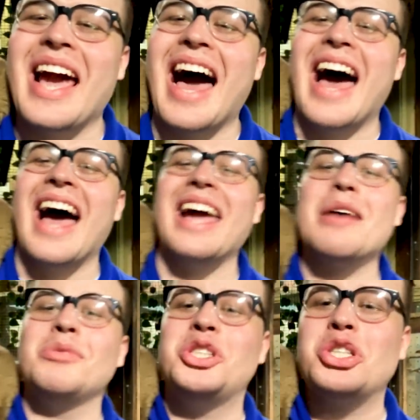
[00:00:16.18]
I
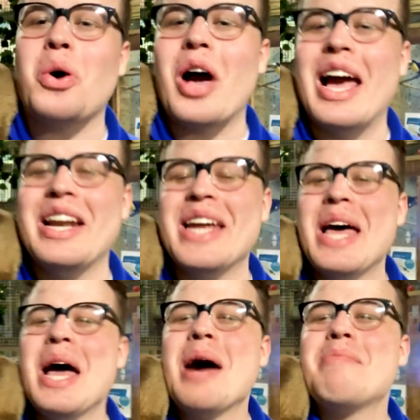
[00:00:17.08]
am joined
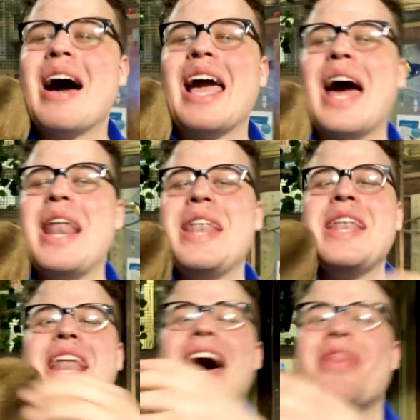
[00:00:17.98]
by
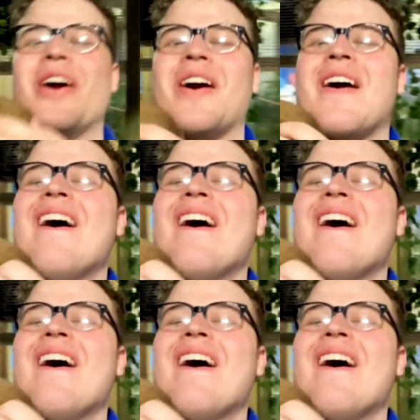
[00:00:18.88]
another